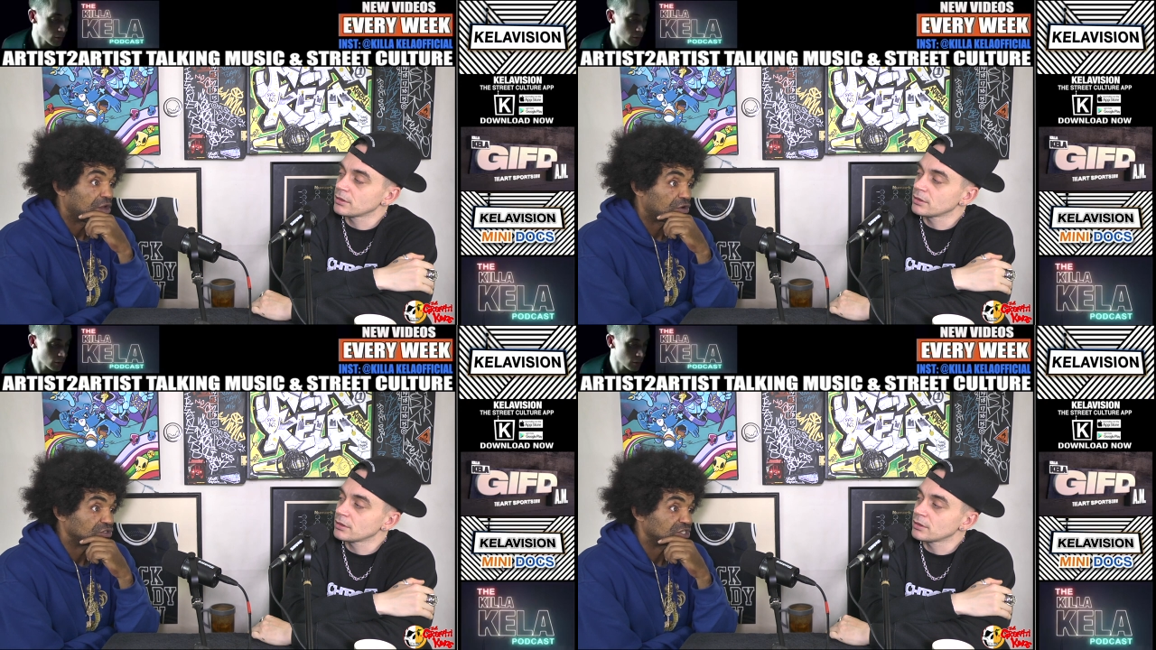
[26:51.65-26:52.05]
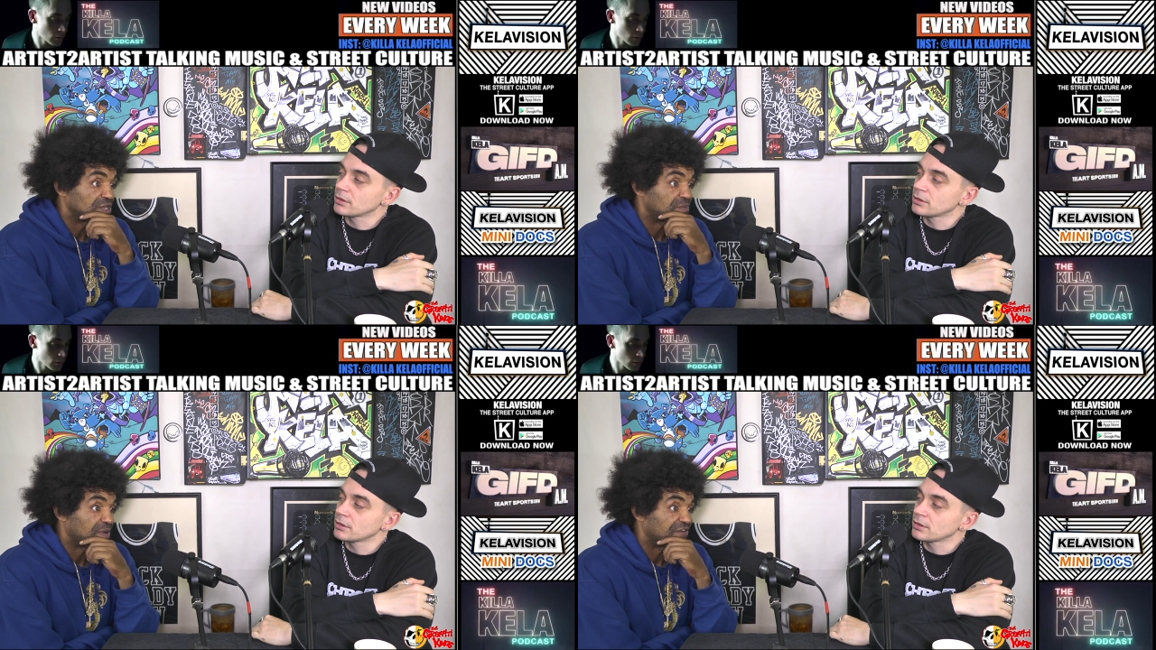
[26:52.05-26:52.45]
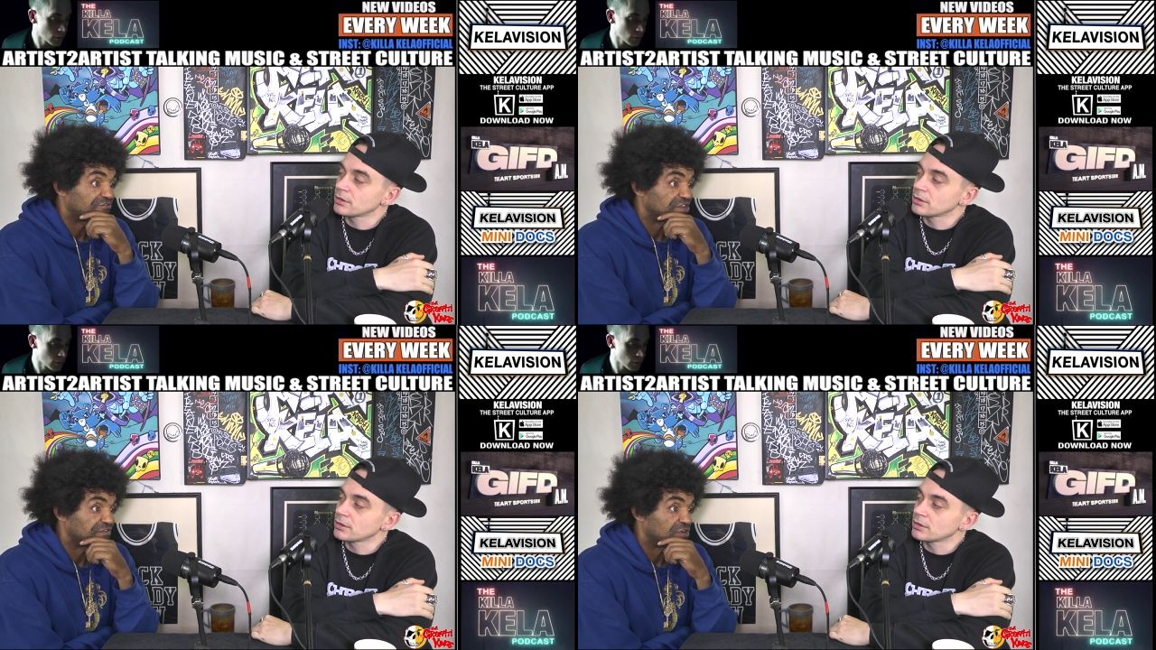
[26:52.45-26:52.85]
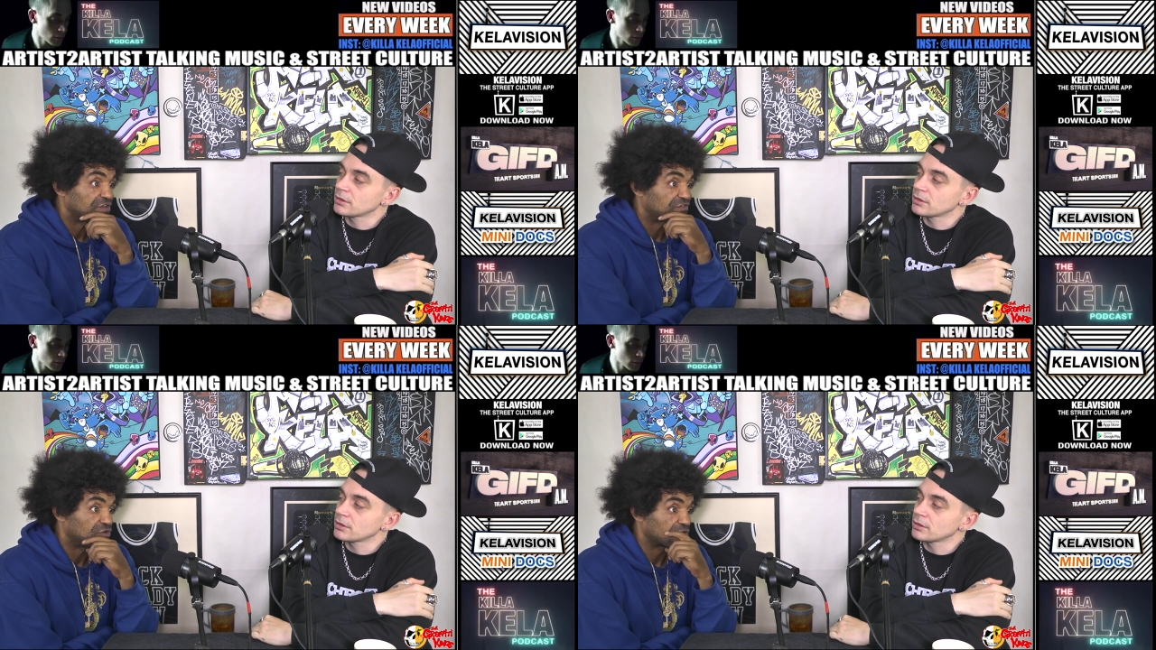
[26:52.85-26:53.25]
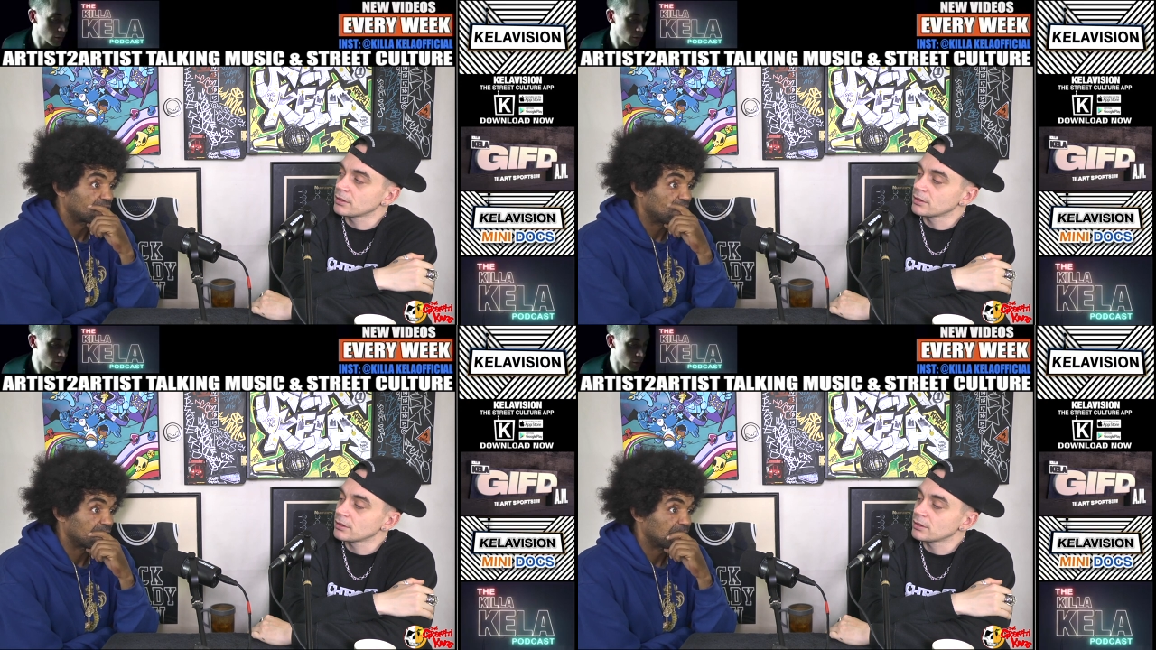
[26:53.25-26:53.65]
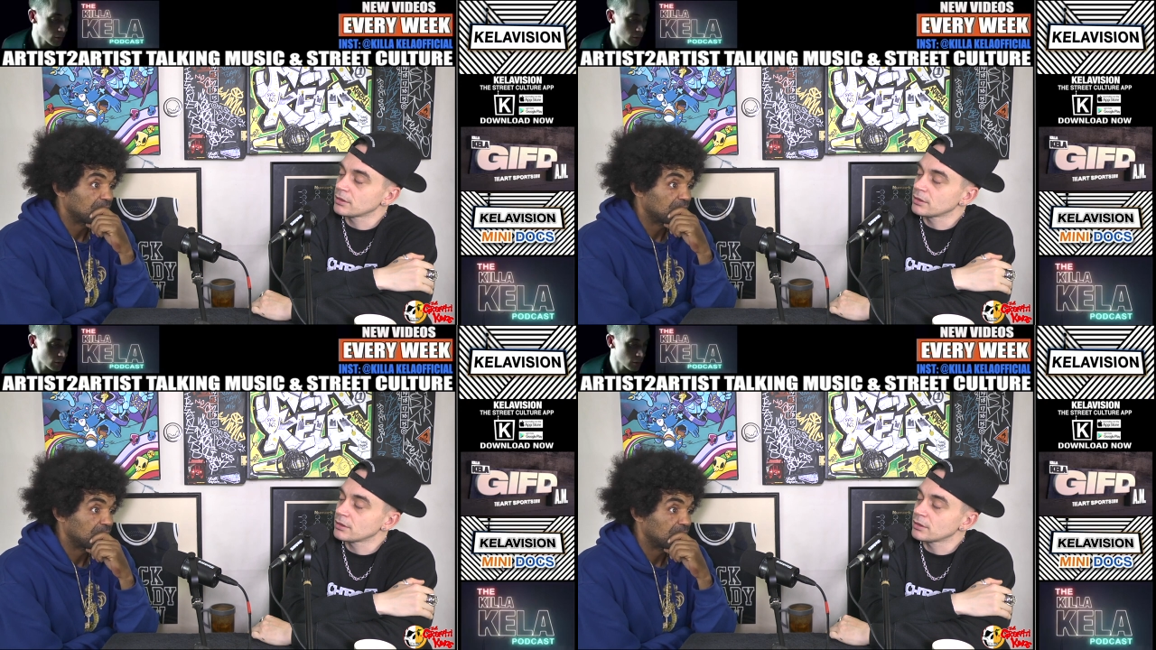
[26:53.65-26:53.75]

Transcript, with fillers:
Speaker 1: I got to sleep about three thirty, four o'clock.